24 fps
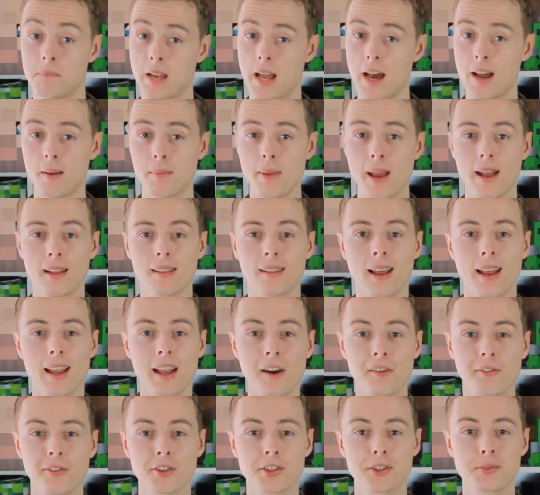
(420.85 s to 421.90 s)
Not a bad
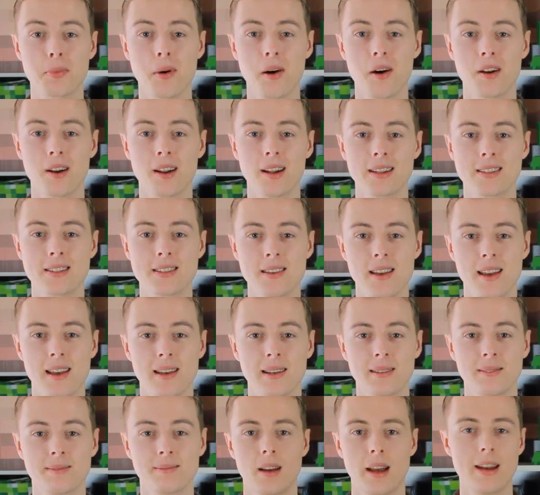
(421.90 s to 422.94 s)
layout for spawn, I'd
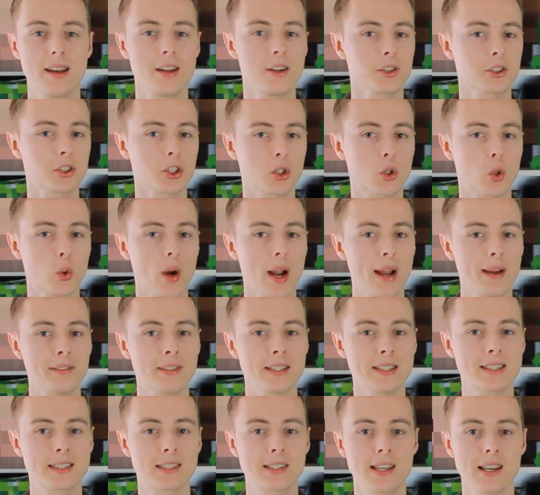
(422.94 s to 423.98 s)
say. And here's your
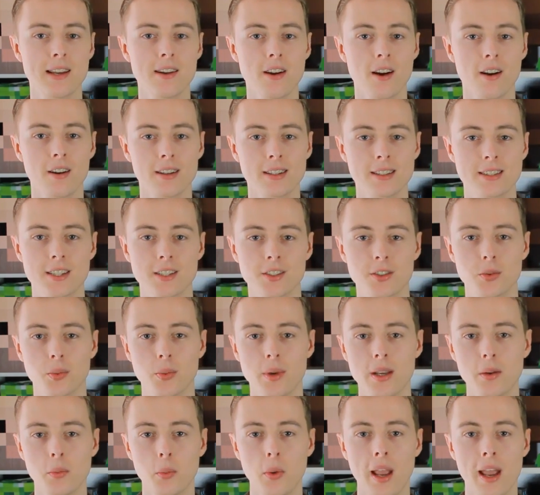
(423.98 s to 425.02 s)
crafty skin artist this
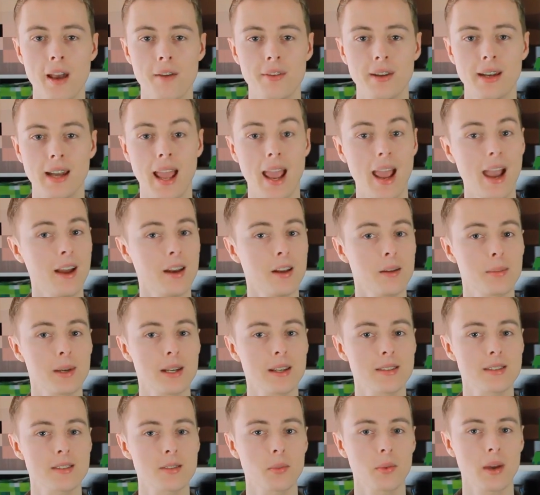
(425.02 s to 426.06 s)
week. We have an
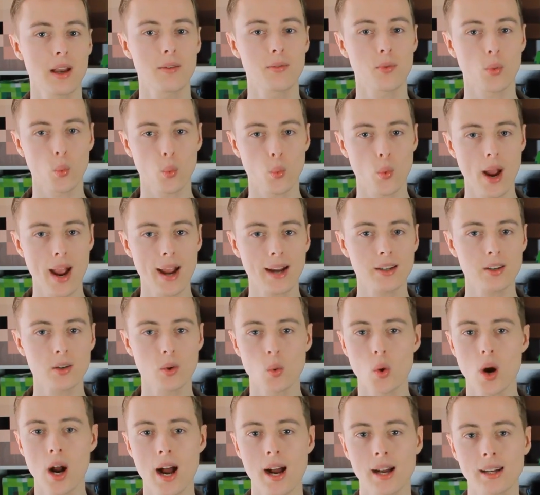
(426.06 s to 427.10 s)
Anubis, we have
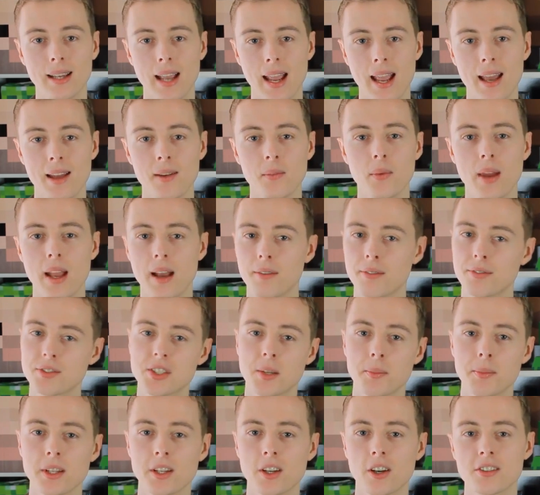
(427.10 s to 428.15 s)
Ragnarok, and we have
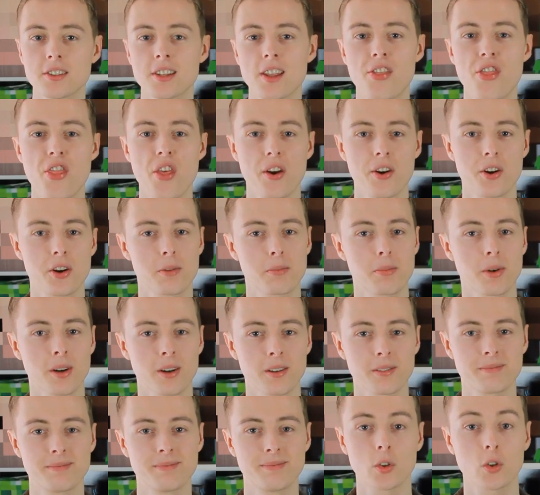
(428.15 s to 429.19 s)
something called a
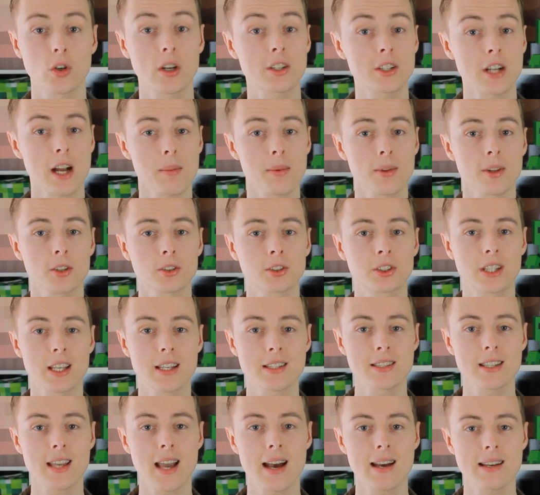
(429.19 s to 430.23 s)
Thunderbird. Great job on those
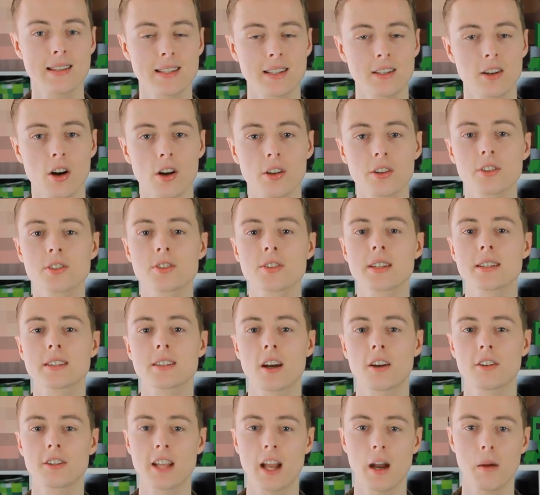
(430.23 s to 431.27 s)
skins, guys, and all those links
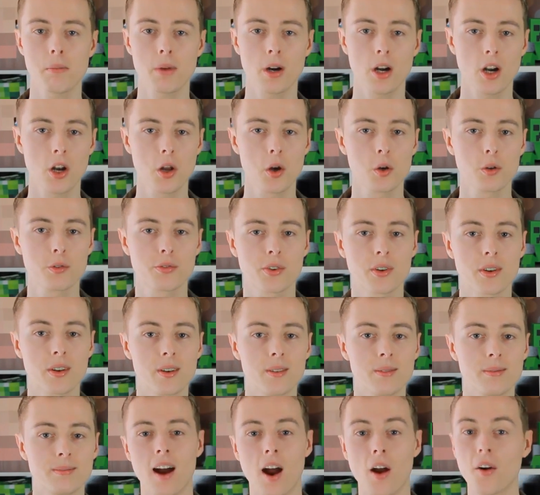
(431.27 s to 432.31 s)
are down below for
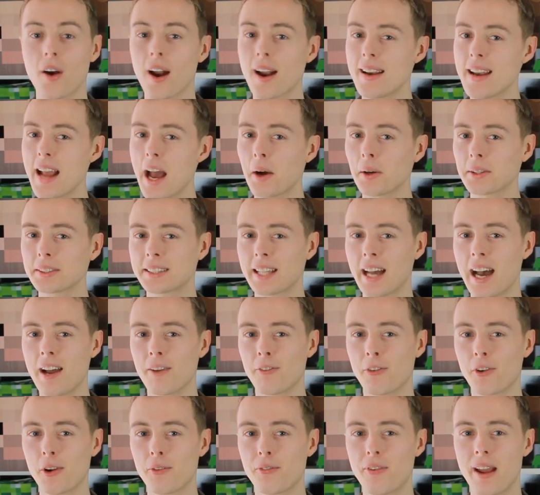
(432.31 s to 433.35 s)
you. Alright, now it's
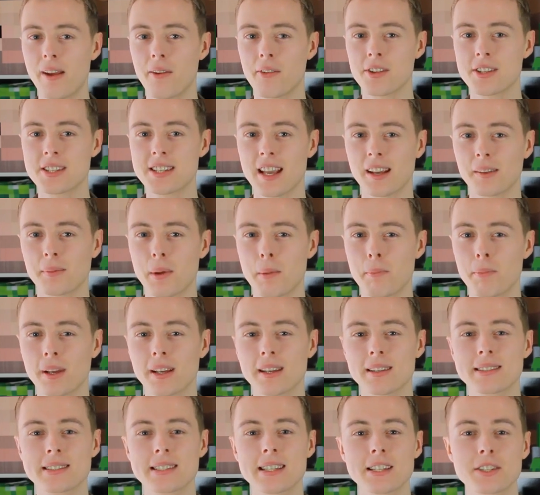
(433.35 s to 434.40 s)
time for your favorite segment,
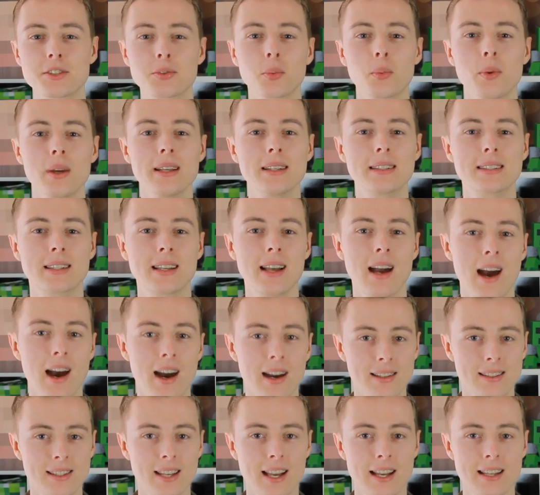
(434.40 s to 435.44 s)
because this week's
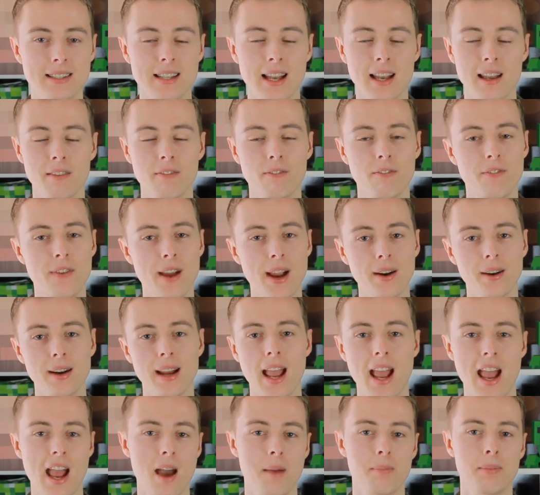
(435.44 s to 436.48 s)
contest, I am very
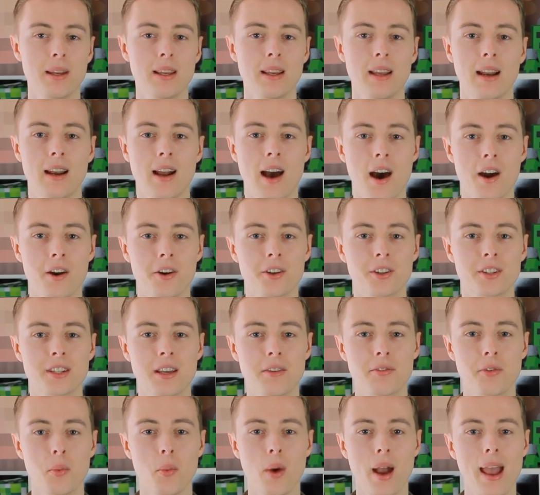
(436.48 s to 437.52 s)
happy and honored to
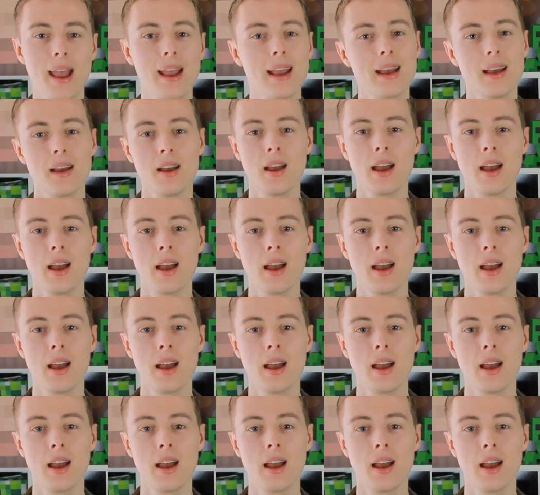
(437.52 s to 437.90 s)
give away